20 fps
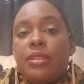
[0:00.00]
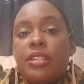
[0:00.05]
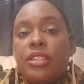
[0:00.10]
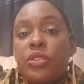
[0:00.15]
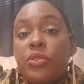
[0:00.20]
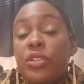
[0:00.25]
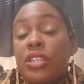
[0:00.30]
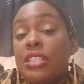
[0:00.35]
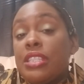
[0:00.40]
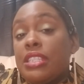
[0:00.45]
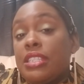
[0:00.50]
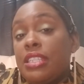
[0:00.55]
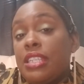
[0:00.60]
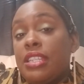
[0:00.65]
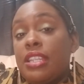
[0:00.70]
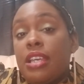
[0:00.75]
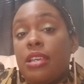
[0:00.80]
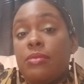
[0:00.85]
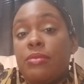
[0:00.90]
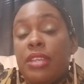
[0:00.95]
You can see
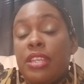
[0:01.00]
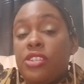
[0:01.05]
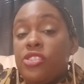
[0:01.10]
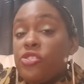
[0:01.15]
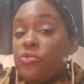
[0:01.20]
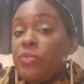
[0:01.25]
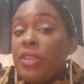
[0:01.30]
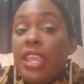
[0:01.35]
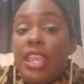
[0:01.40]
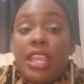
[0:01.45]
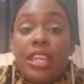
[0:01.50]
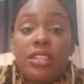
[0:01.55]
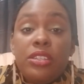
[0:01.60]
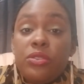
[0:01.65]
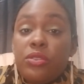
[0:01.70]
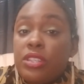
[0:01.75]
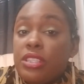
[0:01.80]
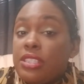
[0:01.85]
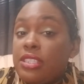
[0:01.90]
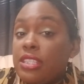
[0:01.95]
them in Japan. You
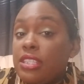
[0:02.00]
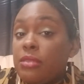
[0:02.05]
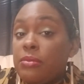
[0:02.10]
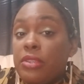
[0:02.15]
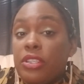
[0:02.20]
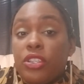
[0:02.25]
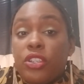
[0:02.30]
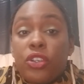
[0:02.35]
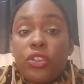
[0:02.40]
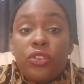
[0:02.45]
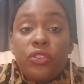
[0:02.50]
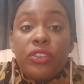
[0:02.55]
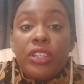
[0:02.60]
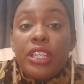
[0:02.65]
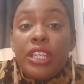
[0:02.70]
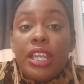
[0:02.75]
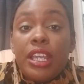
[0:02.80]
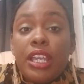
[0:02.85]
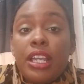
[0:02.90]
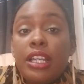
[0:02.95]
can see them in
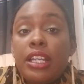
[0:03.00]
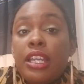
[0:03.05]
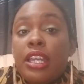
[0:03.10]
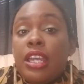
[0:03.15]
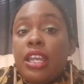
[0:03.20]
Korea.